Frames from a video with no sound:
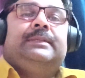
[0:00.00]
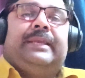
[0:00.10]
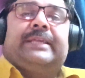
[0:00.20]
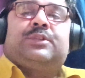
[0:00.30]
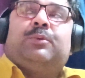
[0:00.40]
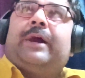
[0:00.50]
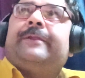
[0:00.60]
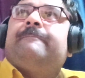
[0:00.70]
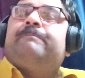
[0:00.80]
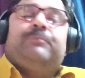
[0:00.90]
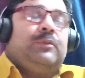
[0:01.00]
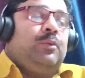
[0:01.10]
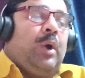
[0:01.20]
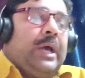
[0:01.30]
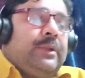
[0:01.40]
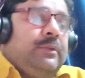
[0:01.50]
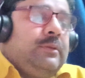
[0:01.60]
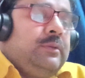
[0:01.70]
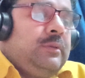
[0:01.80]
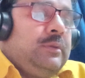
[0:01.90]
next war
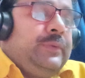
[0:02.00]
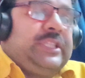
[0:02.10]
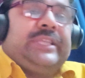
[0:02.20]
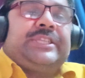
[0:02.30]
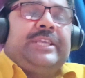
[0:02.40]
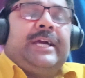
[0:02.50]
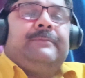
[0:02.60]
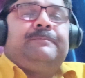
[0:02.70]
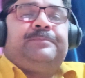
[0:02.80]
with Russia.